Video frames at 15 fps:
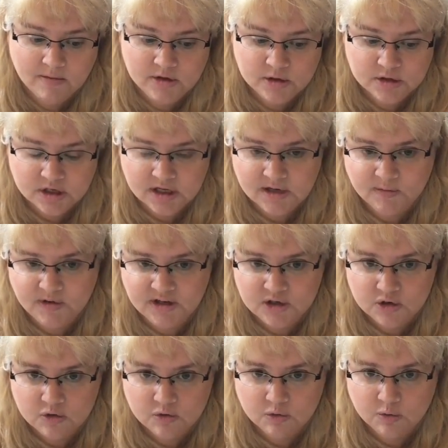Usually we
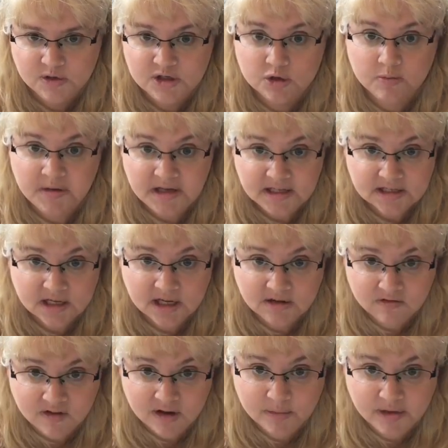do pizza
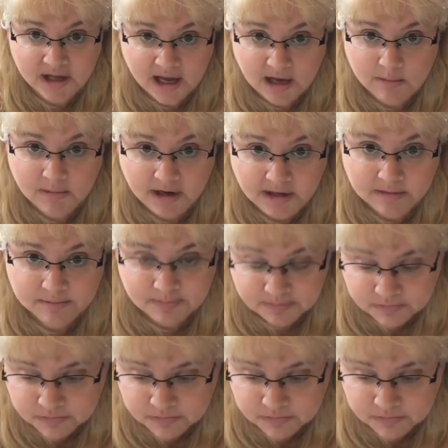and family game night.